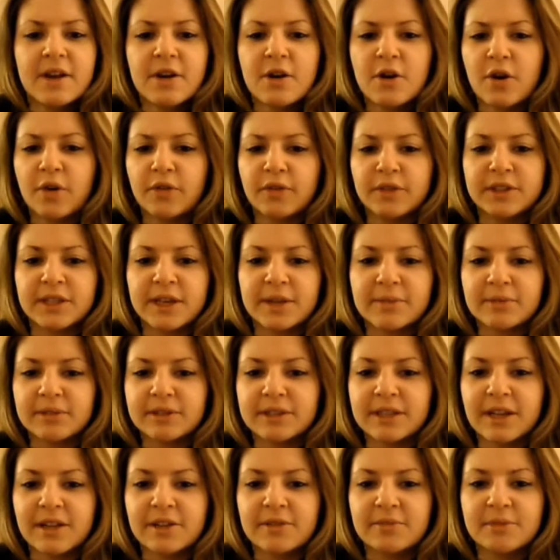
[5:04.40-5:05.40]
Over time, the
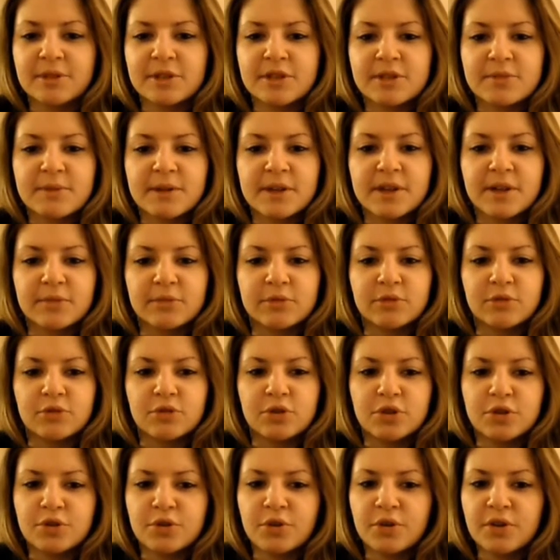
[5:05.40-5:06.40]
telomeres become too
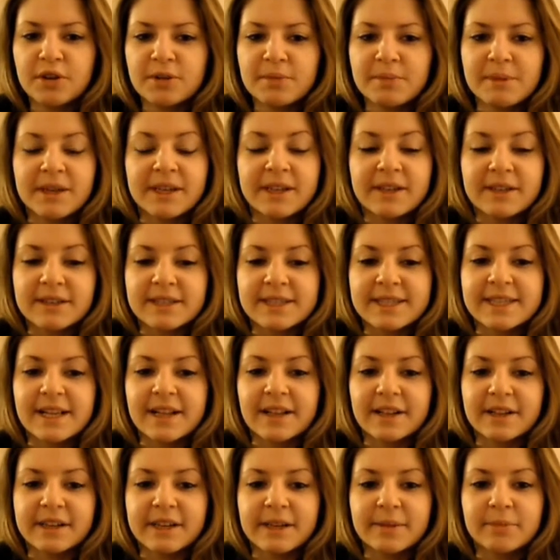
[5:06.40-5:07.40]
short, making the
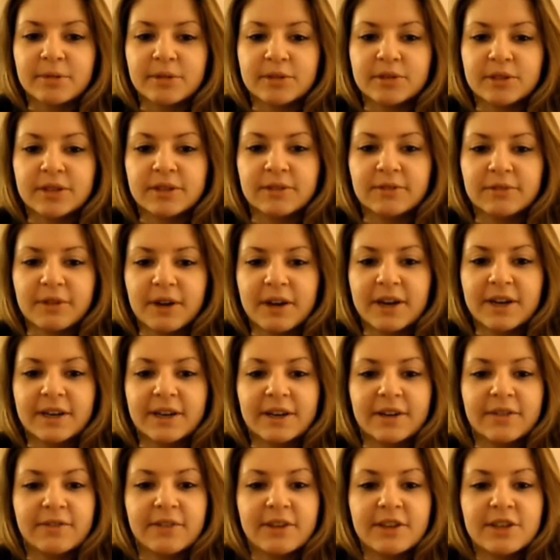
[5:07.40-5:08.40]
cell unable to divide,
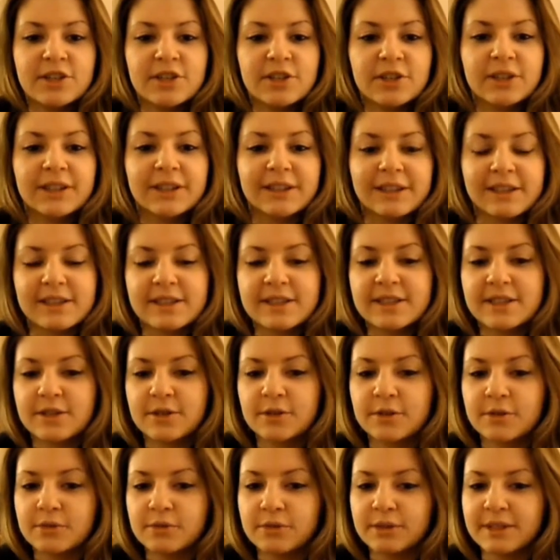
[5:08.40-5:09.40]
and eventually it leads
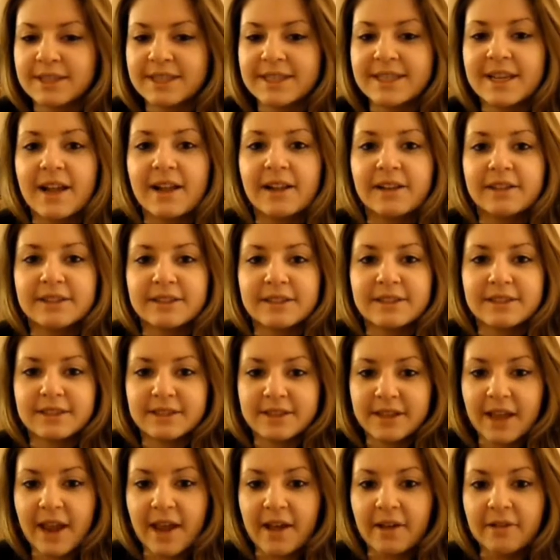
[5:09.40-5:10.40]
to the cell's
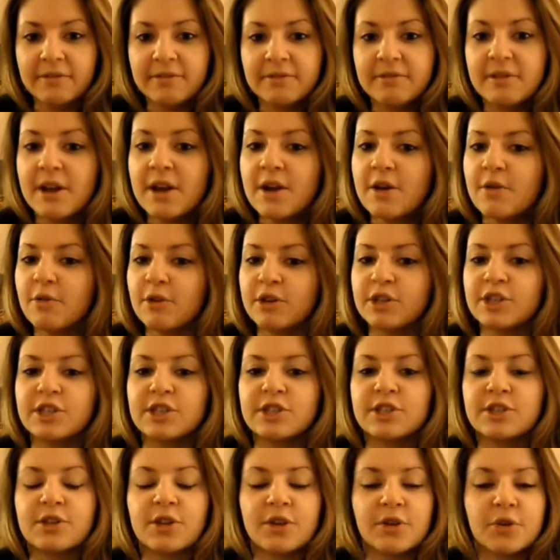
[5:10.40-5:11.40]
death, which
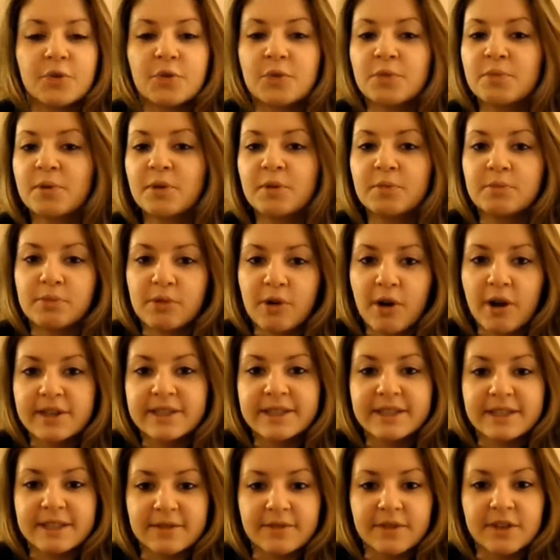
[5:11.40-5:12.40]
is the normal
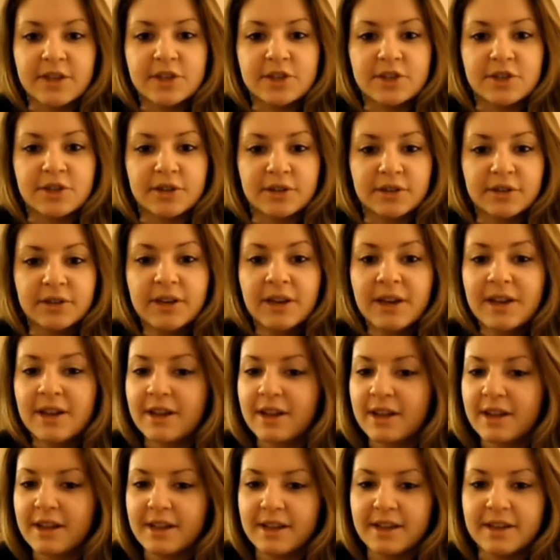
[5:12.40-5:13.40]
process of aging
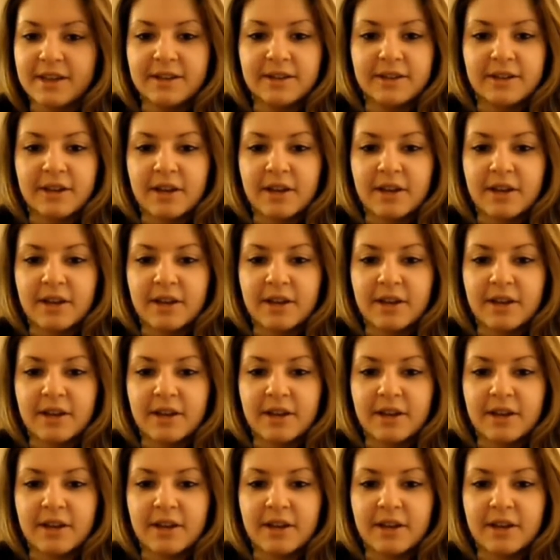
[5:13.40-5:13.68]
in